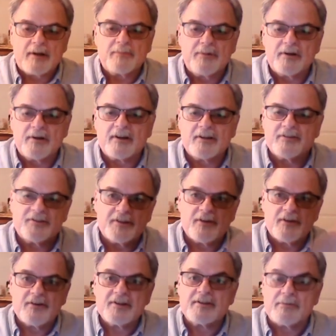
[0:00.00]
book
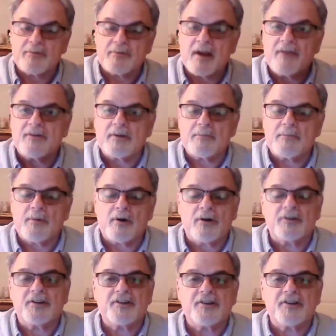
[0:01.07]
series, The Brave and the Bold,